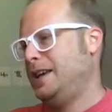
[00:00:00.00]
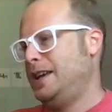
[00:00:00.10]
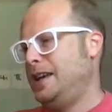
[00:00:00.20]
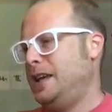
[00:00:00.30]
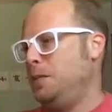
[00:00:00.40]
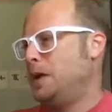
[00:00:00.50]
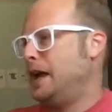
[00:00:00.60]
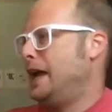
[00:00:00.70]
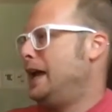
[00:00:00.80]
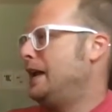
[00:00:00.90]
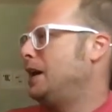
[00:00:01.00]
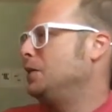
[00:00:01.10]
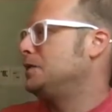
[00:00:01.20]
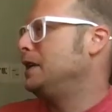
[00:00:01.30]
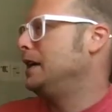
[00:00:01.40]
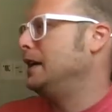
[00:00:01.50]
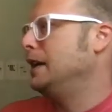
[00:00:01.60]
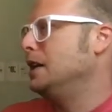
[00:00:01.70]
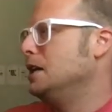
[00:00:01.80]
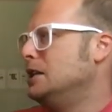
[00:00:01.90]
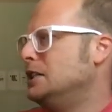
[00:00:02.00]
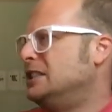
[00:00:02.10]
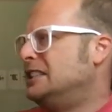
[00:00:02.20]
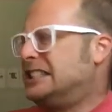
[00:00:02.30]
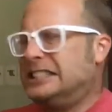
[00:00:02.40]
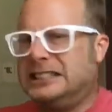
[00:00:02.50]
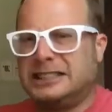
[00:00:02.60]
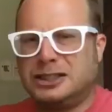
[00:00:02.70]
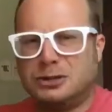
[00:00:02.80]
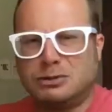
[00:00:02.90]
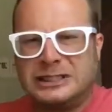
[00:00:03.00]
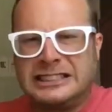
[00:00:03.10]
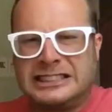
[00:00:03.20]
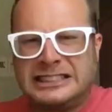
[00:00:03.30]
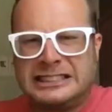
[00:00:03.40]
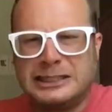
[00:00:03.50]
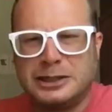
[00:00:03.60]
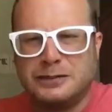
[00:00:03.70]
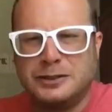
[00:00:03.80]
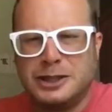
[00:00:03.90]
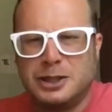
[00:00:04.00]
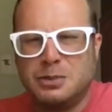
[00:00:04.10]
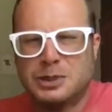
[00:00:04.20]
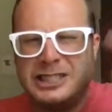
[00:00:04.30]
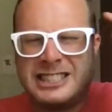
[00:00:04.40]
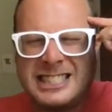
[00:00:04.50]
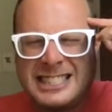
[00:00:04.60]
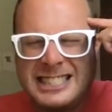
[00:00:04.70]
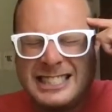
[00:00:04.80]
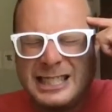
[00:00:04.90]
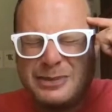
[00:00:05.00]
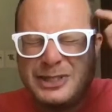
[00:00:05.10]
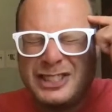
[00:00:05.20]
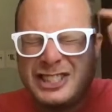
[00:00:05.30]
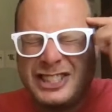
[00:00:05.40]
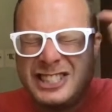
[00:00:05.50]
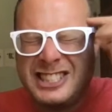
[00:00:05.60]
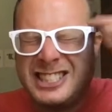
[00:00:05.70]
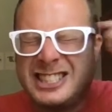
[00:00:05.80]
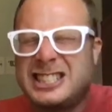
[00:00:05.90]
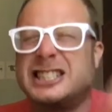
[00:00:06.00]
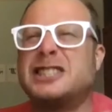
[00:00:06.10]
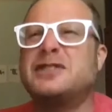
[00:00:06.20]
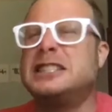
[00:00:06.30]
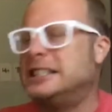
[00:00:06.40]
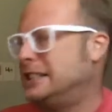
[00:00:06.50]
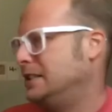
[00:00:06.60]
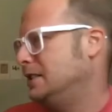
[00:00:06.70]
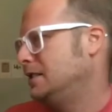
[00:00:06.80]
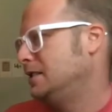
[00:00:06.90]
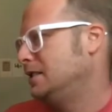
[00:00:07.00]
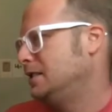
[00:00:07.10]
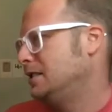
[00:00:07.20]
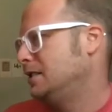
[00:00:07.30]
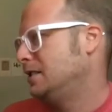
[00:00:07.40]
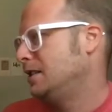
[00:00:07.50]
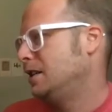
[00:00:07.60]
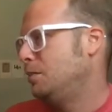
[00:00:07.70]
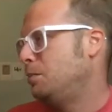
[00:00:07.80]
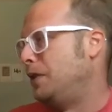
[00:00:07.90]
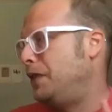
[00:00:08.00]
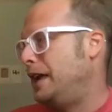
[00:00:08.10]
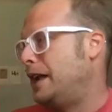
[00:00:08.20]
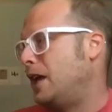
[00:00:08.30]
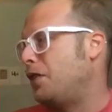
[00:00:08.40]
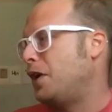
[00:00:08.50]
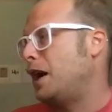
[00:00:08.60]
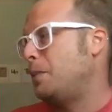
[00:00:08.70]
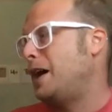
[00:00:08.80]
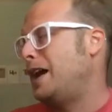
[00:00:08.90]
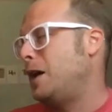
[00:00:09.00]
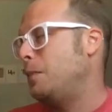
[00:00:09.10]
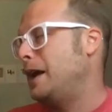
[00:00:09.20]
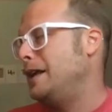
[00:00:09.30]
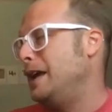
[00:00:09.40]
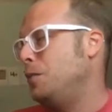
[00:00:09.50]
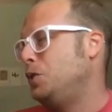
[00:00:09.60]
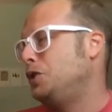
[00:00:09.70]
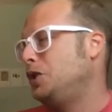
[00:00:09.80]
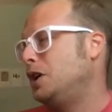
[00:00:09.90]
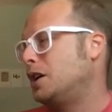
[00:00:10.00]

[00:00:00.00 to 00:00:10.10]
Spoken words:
In my head, I was thinking, I just don't like the sound of no, and besides, I'm starving. But then I thought about how my name would look